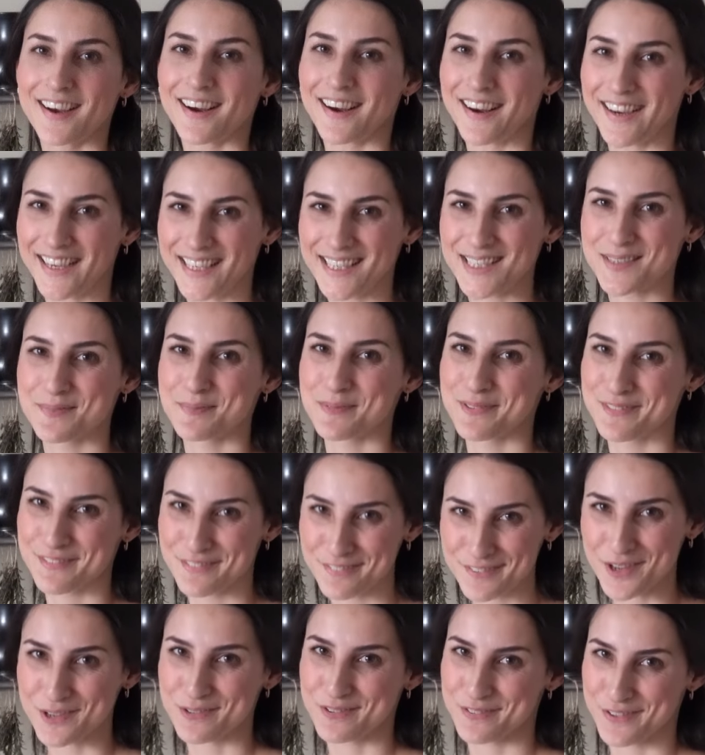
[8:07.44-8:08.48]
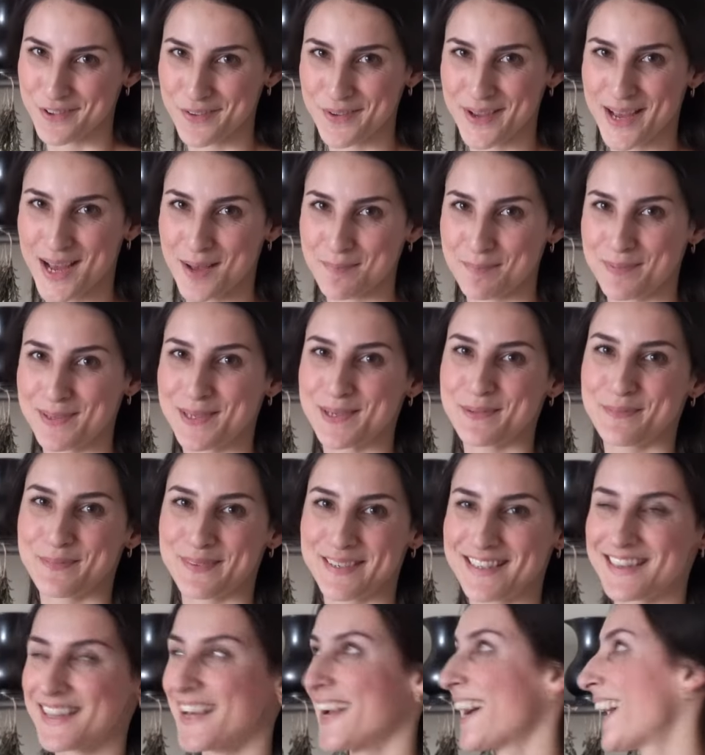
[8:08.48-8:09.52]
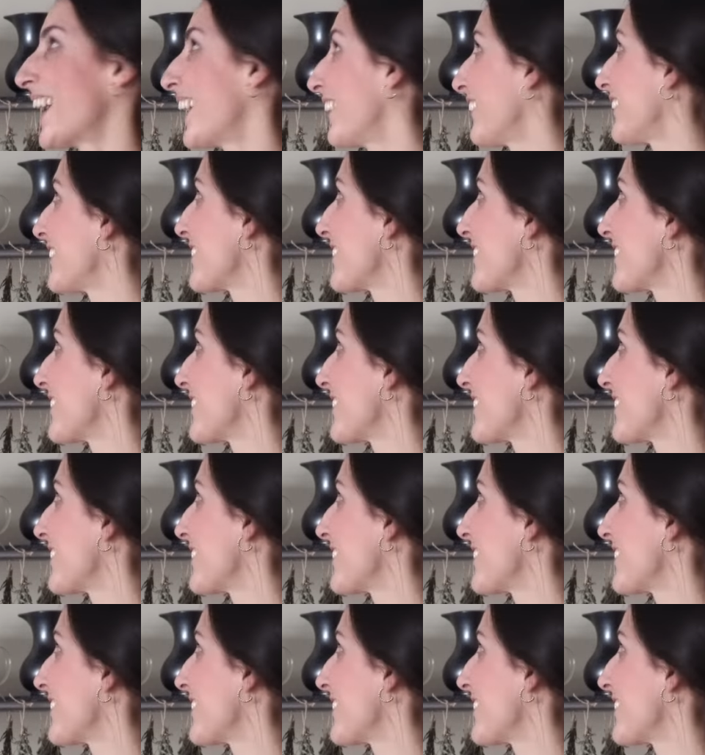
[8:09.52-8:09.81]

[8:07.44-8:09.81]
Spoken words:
I am so happy with how